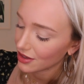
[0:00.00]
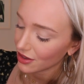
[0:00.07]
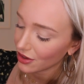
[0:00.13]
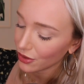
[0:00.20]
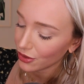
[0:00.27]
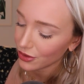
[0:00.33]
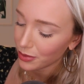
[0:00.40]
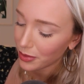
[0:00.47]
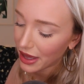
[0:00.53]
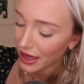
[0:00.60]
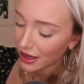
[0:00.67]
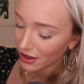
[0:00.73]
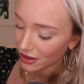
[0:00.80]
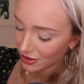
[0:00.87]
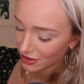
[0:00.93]
Goes
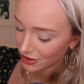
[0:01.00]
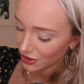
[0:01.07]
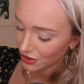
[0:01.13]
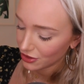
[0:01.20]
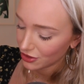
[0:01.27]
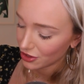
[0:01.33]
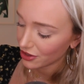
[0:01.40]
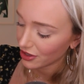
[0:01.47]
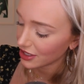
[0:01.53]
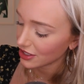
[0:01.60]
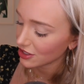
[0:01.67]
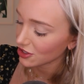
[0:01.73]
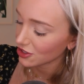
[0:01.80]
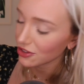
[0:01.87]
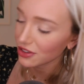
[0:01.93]
back onto their
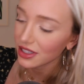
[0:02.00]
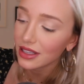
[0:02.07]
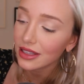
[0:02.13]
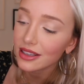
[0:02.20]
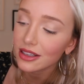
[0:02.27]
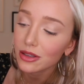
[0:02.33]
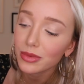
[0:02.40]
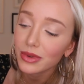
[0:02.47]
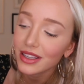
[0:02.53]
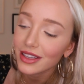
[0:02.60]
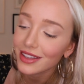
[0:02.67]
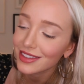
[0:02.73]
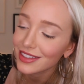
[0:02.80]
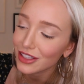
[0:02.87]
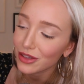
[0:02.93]
history a little bit
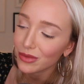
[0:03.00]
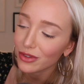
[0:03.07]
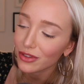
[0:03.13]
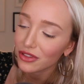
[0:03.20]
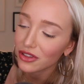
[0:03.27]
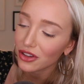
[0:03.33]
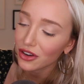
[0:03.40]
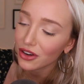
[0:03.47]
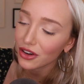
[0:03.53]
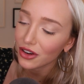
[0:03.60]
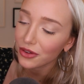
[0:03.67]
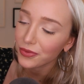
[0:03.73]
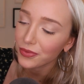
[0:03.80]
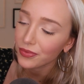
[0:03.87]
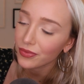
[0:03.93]
and some of
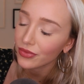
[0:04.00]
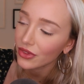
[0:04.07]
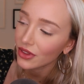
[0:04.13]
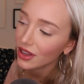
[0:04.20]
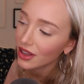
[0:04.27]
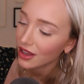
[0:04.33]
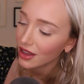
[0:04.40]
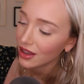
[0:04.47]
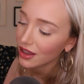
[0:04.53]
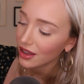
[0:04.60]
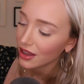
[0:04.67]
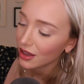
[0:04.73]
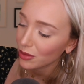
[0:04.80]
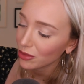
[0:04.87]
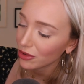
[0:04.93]
their
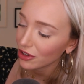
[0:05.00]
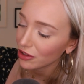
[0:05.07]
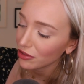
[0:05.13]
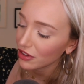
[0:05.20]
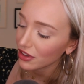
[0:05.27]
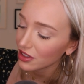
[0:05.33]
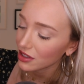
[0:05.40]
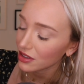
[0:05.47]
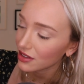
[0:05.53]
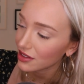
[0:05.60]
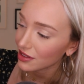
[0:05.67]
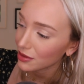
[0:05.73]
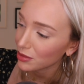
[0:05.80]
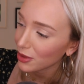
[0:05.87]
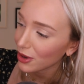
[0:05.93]

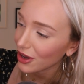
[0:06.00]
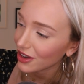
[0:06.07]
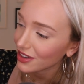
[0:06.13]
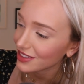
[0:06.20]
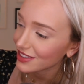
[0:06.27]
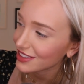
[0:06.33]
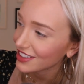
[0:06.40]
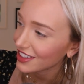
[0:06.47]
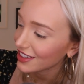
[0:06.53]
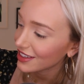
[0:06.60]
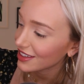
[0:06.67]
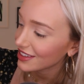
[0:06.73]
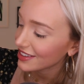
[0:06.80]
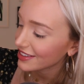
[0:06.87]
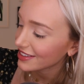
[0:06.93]
previous boxes.
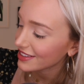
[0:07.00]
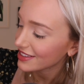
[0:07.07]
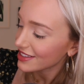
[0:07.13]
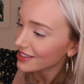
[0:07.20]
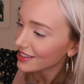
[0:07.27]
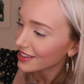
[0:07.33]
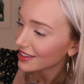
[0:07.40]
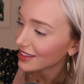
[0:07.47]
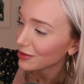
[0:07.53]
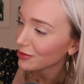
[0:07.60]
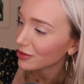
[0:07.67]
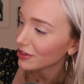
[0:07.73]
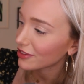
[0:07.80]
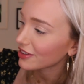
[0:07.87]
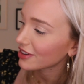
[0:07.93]
And
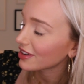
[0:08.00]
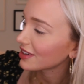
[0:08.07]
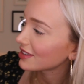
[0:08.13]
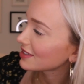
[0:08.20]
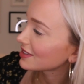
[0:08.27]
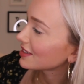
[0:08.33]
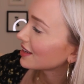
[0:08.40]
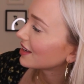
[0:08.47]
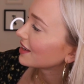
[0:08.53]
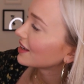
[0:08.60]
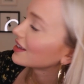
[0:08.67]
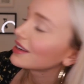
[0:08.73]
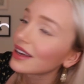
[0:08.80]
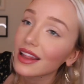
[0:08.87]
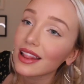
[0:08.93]
then we've got
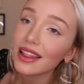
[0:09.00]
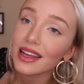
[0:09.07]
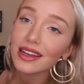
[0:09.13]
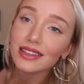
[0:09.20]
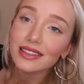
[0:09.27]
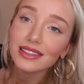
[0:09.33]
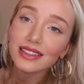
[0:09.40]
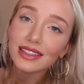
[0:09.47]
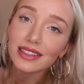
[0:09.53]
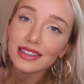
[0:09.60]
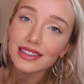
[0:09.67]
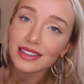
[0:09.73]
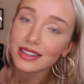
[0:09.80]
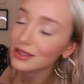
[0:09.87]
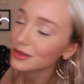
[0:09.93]

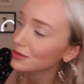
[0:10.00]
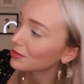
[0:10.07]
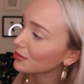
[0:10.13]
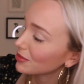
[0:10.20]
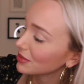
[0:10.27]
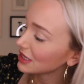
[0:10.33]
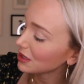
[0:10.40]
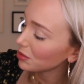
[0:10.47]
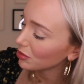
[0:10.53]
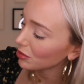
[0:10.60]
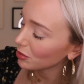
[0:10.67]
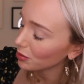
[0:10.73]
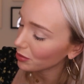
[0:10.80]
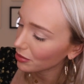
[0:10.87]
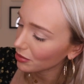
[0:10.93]
Alexa's
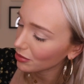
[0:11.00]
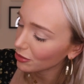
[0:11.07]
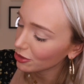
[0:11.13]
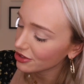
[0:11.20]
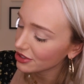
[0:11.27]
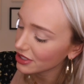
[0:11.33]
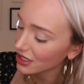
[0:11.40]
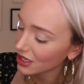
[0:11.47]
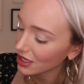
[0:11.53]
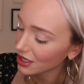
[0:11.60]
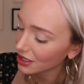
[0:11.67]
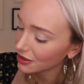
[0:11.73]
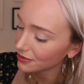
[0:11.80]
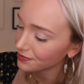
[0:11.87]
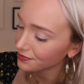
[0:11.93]
hip
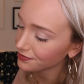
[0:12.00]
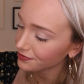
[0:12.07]
routine.